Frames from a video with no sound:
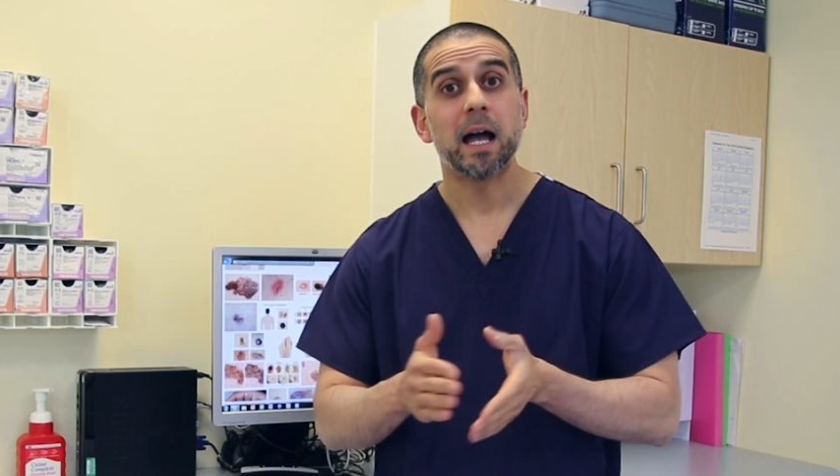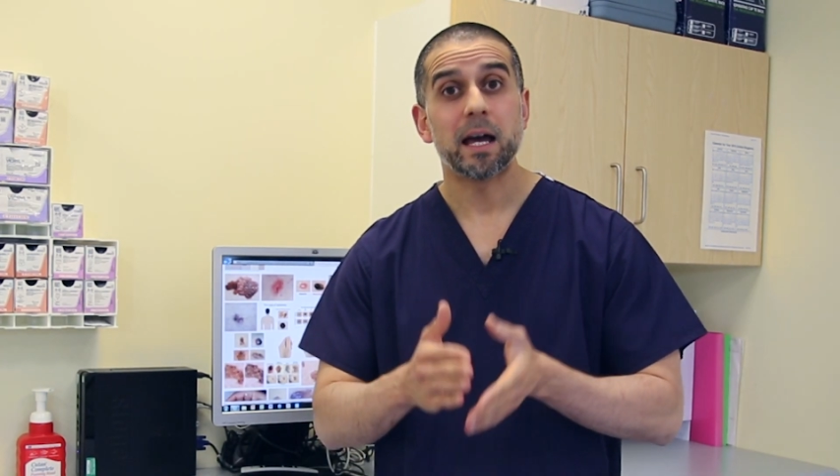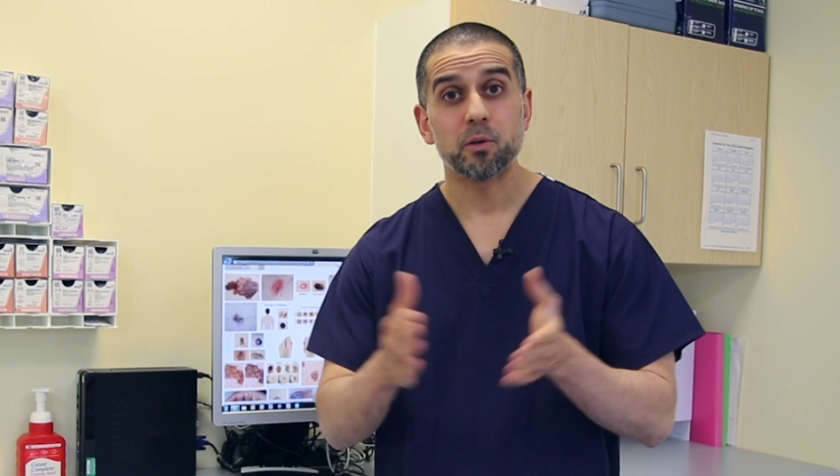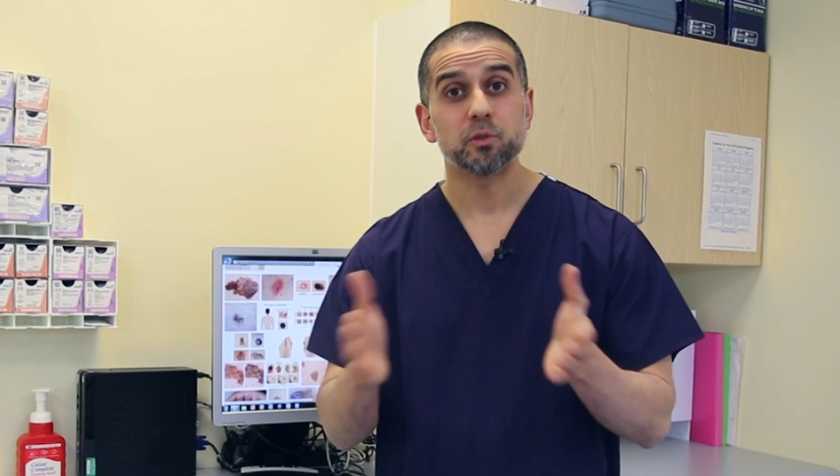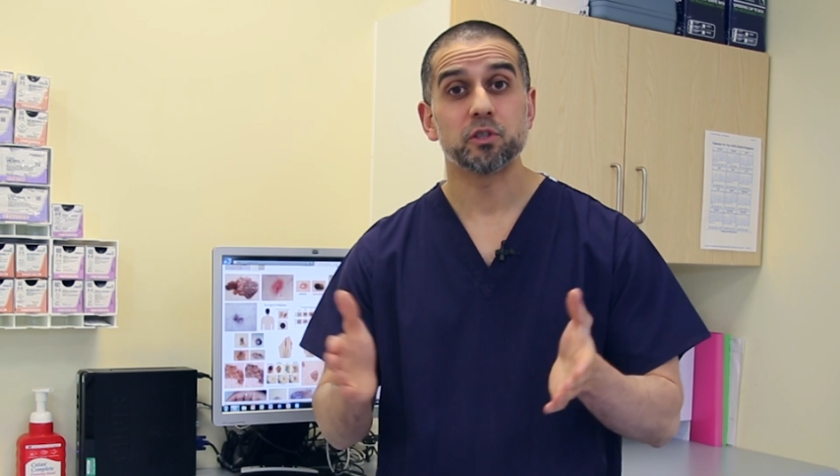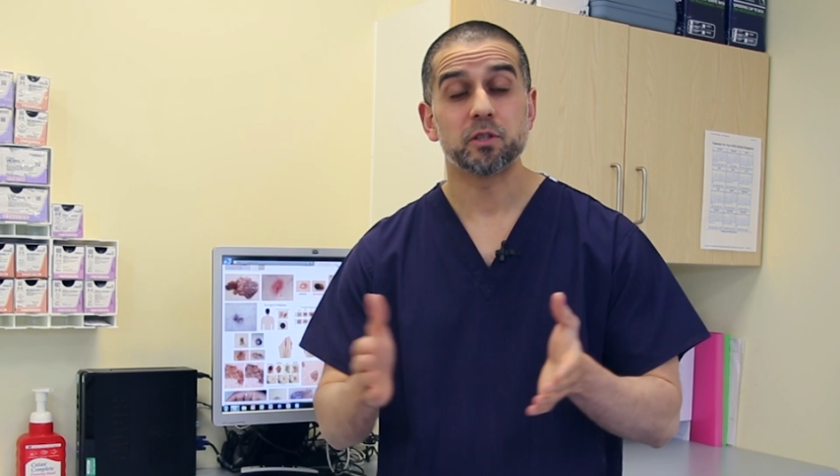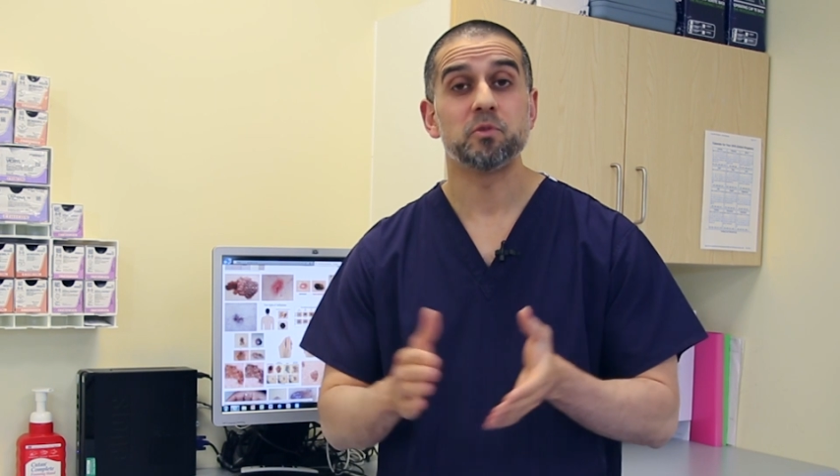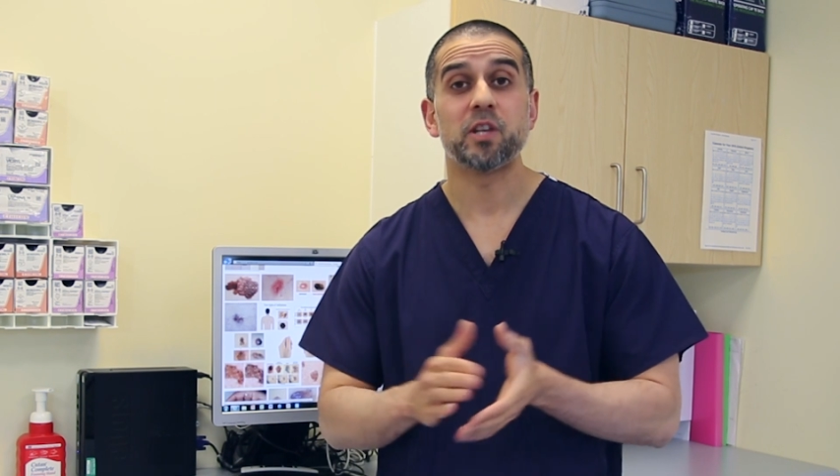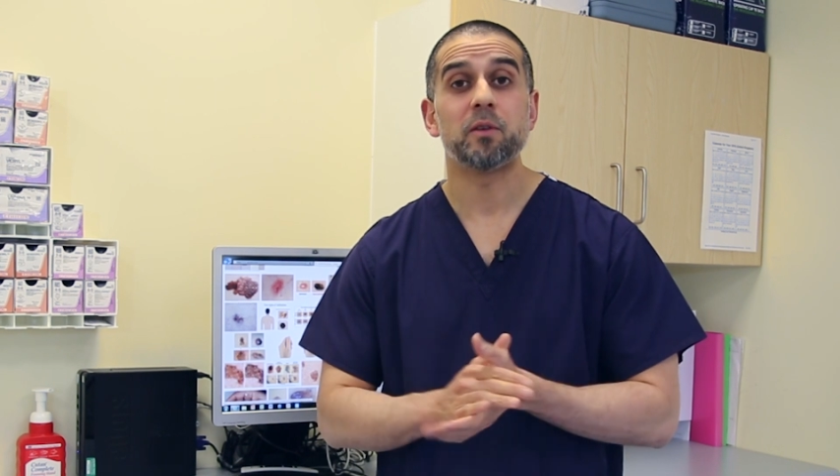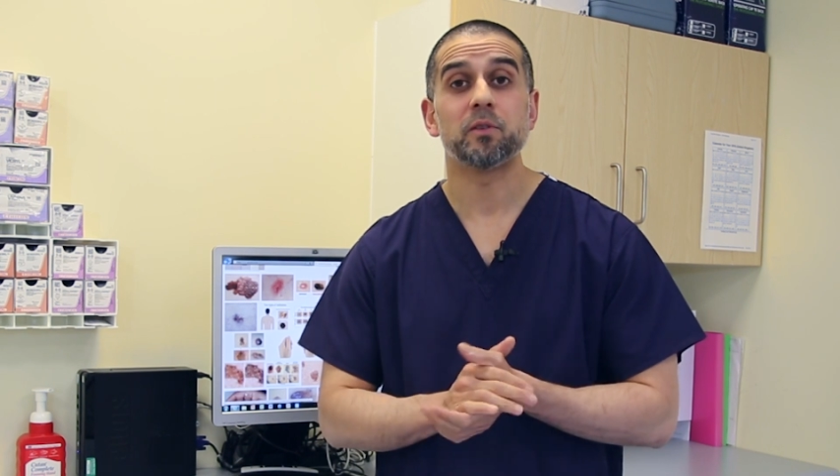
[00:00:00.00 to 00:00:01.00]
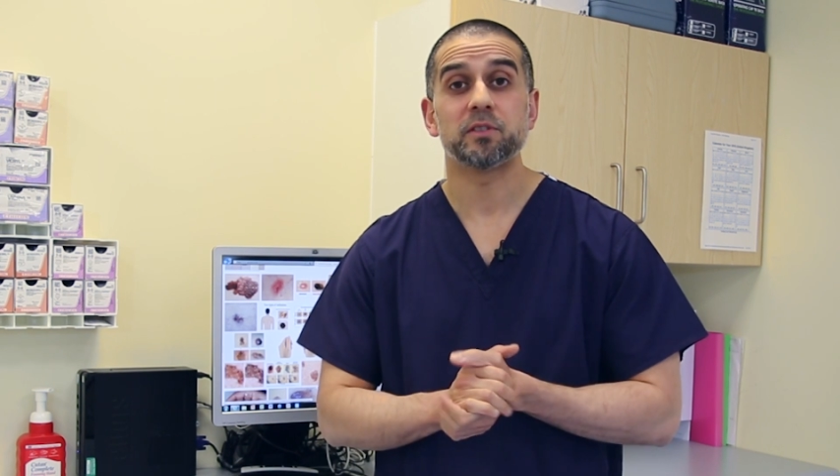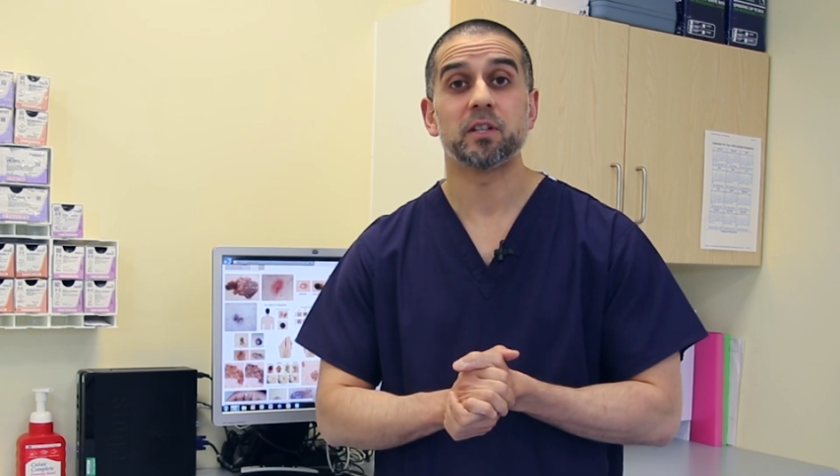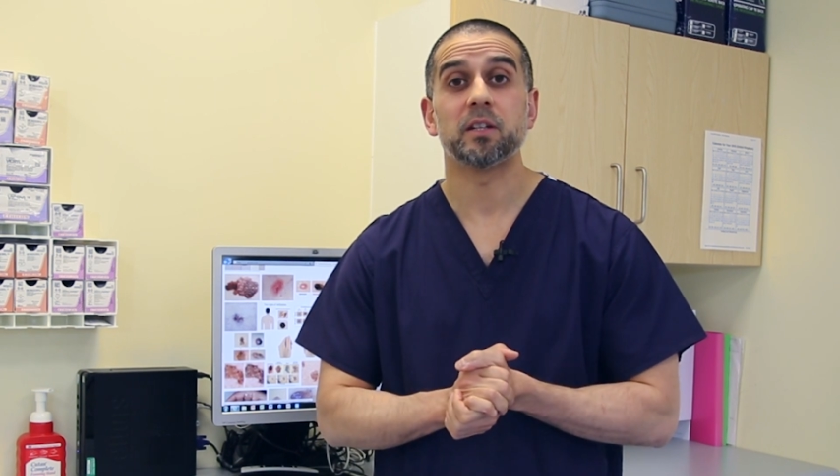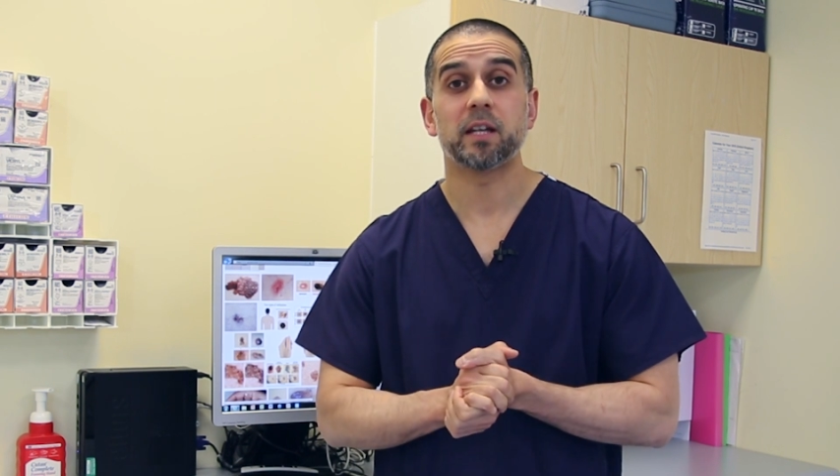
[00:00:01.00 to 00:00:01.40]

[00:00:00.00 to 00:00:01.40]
and also some general sun